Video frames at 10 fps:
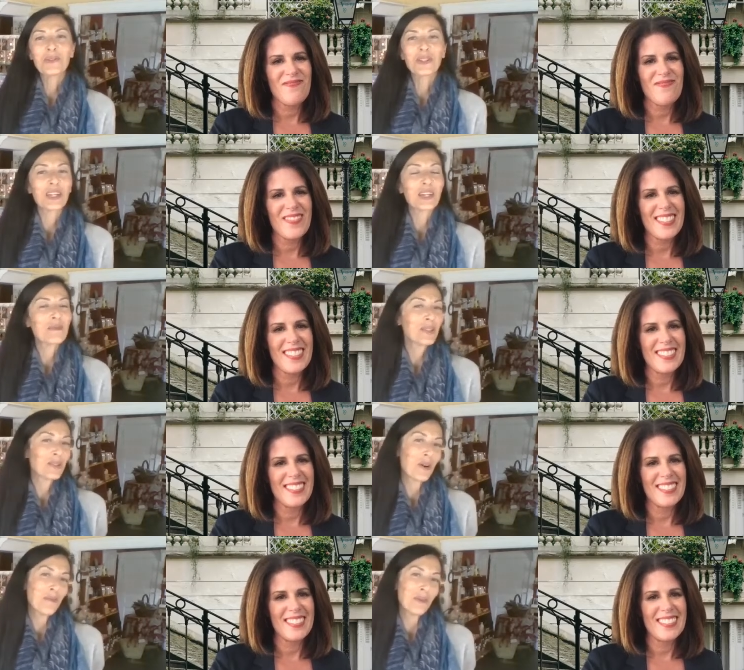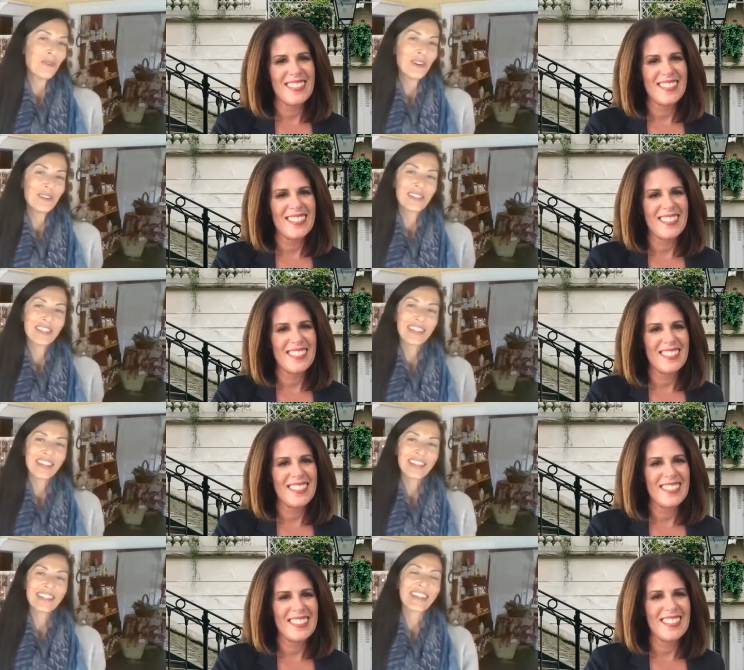Speaker 1: chez Maison en Provence
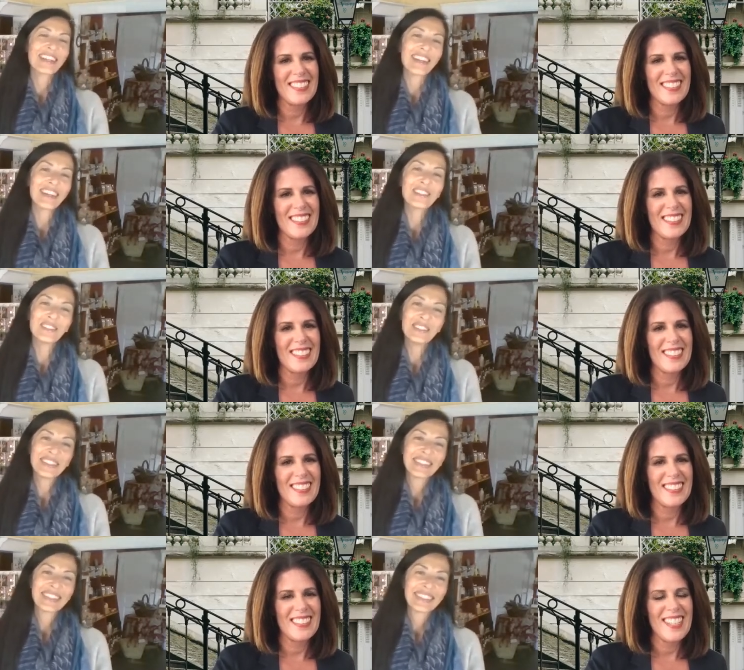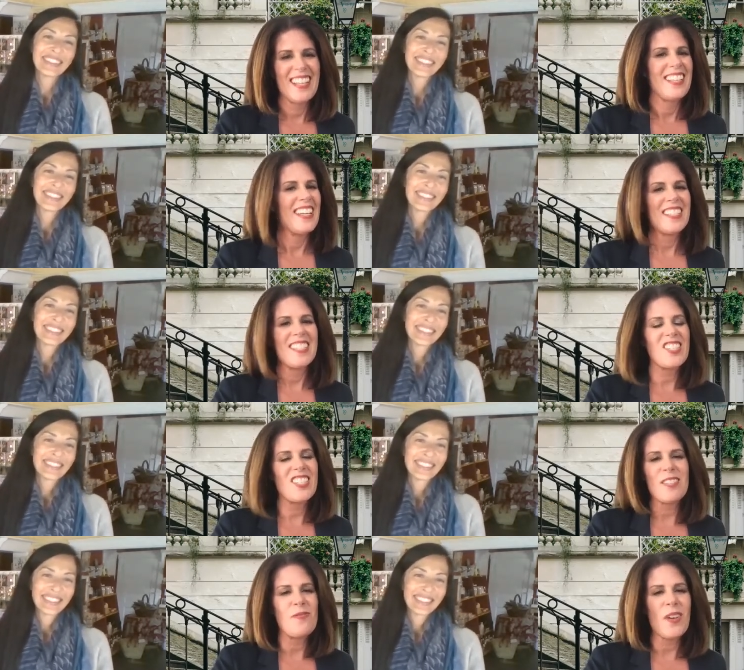in San Diego. It's
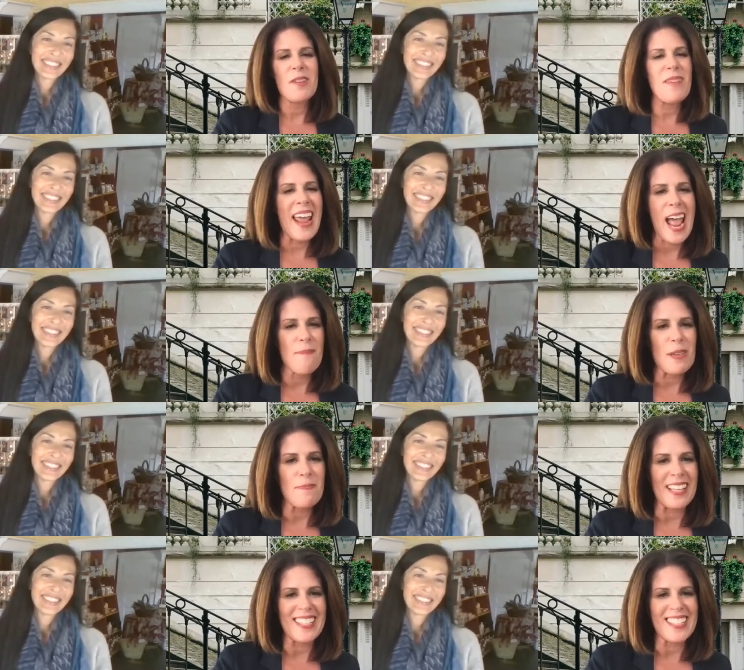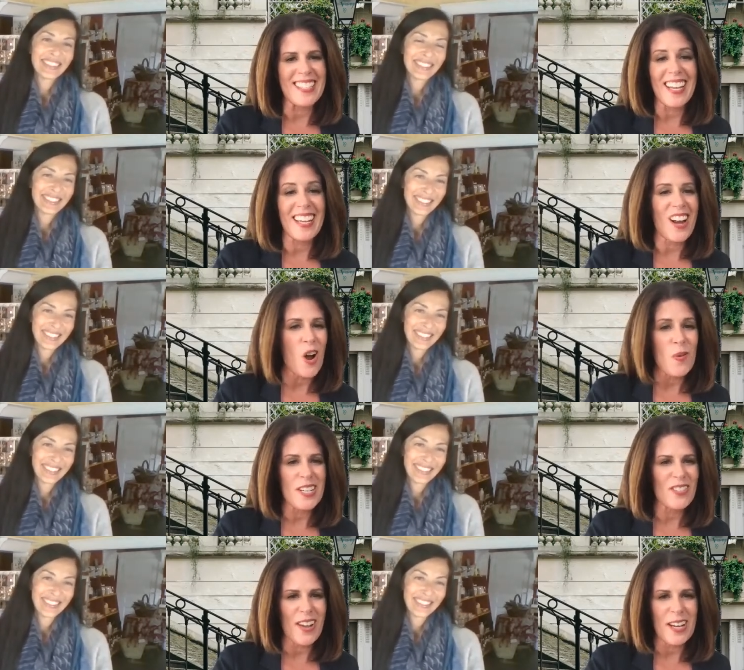just one of my happy places. I can
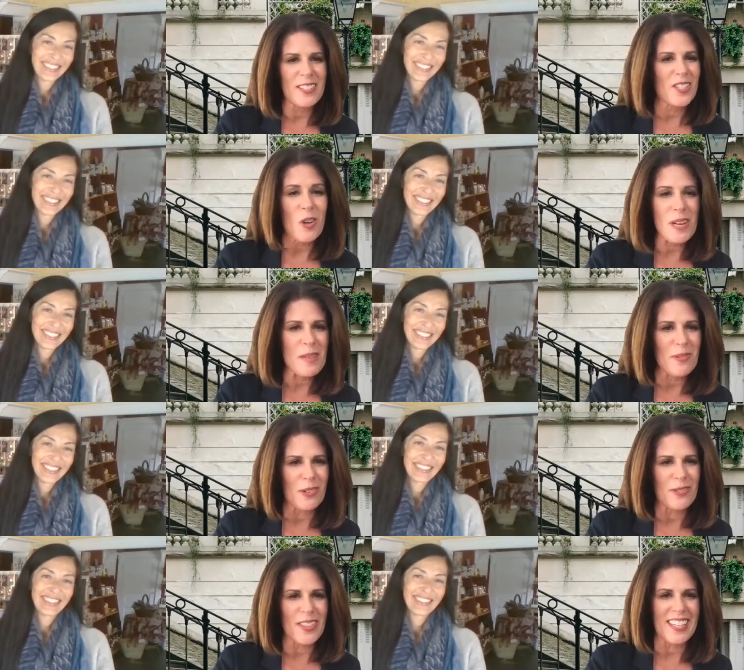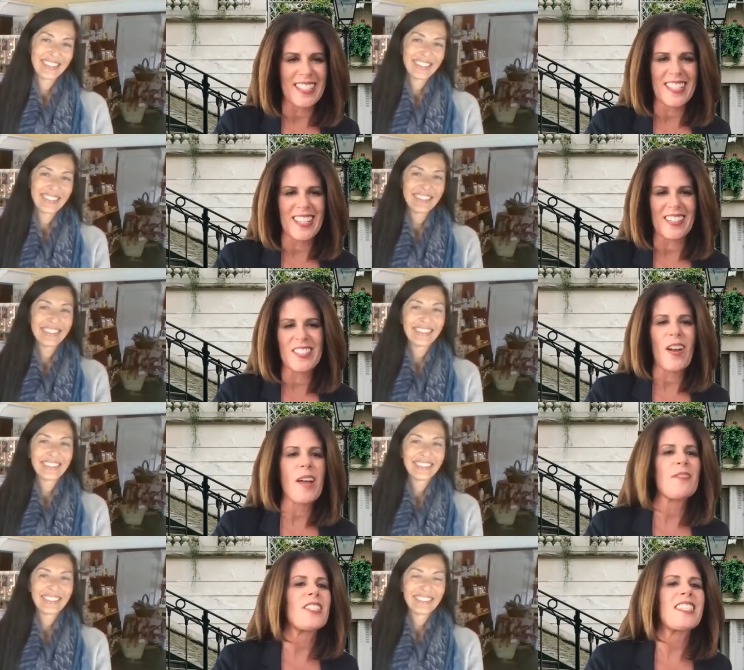always find so many beautiful things there. So
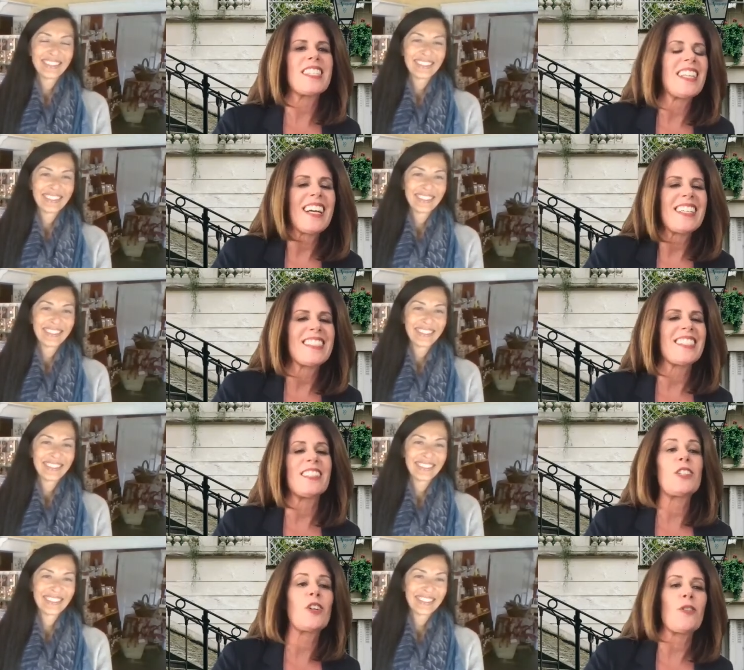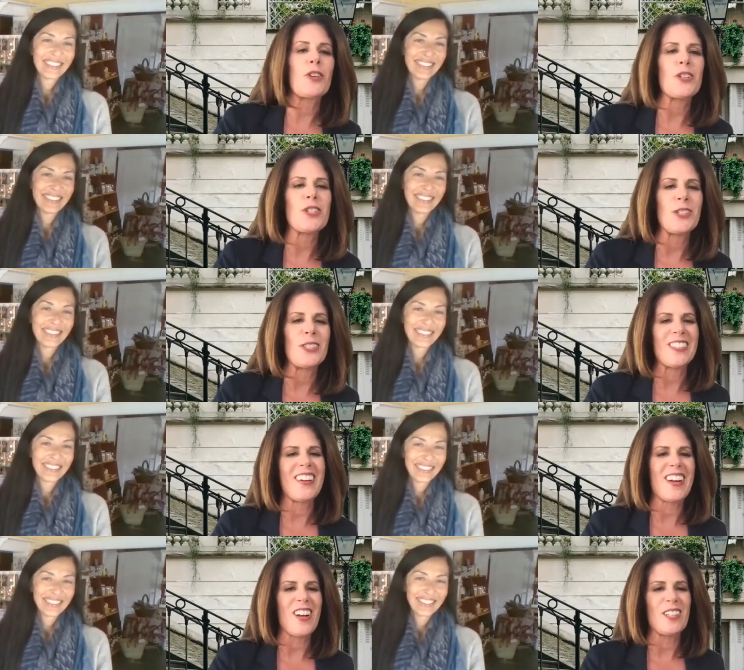I'm just delighted to look over your shoulder
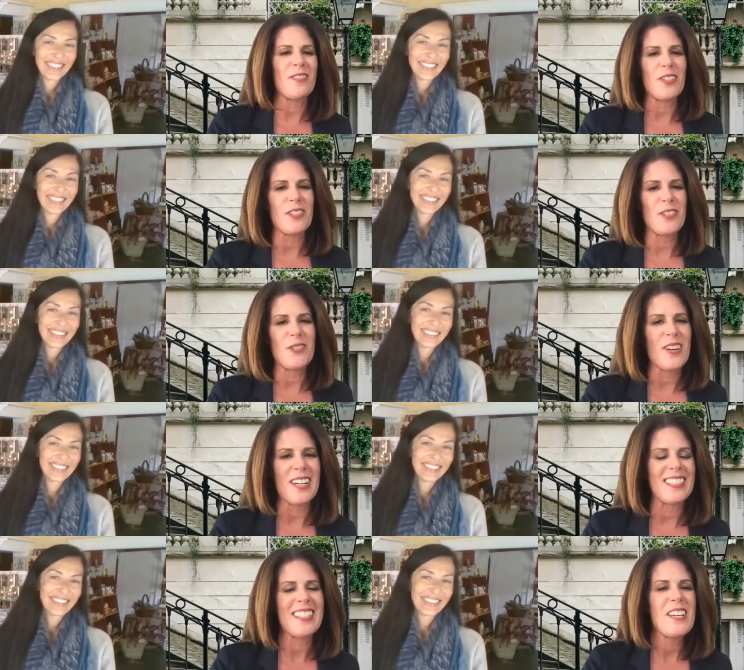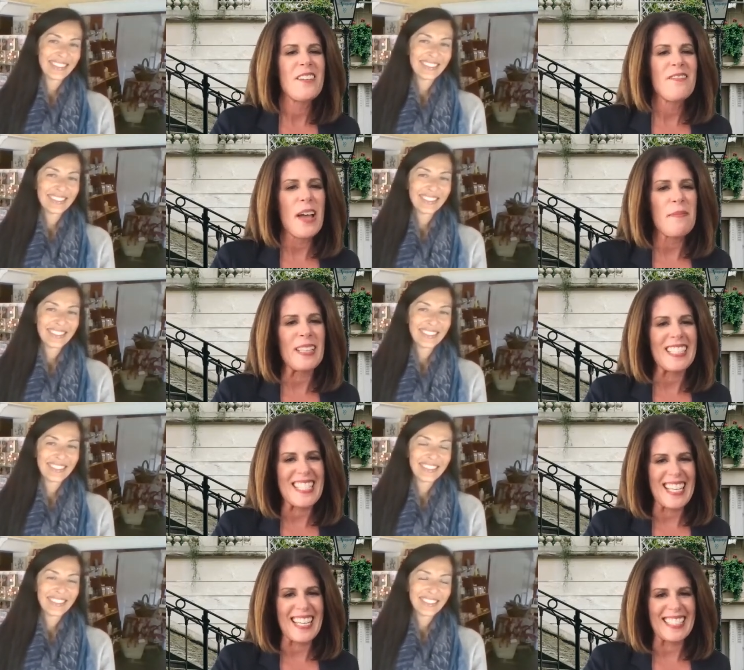at all of your new
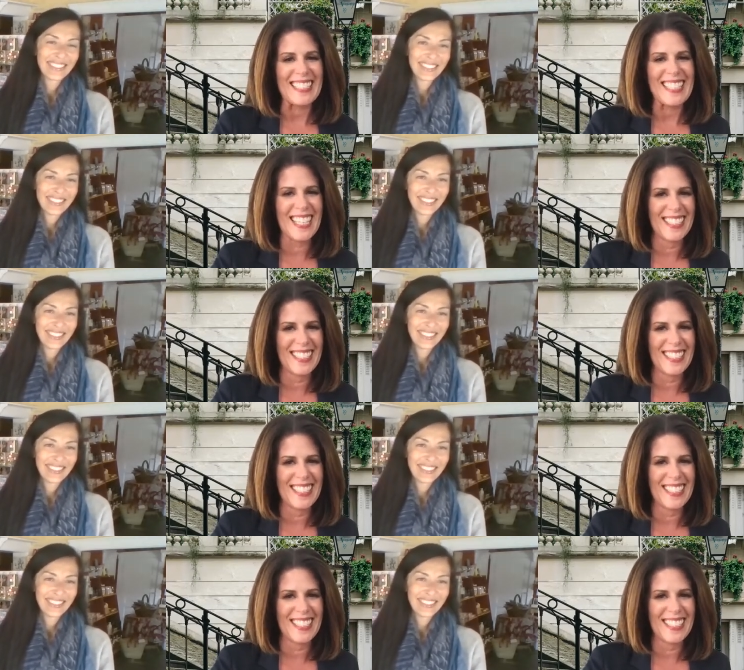fabulous things.